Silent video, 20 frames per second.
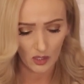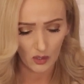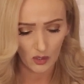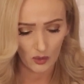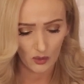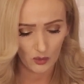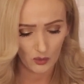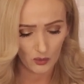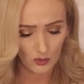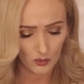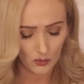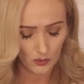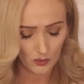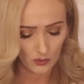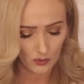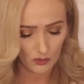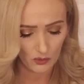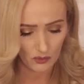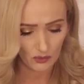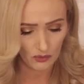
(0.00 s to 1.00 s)

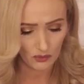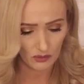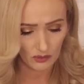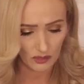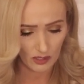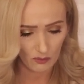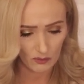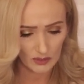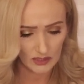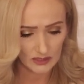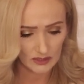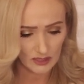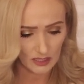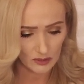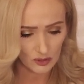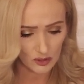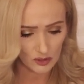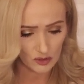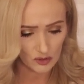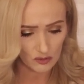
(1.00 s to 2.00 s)
who there was
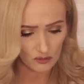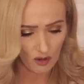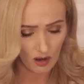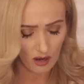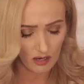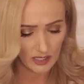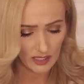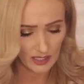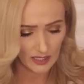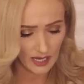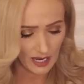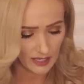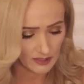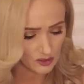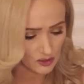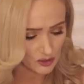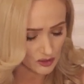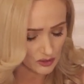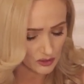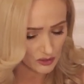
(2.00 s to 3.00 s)
such a strong
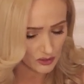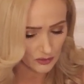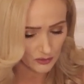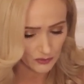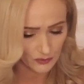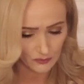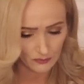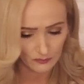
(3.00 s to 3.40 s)
connection to.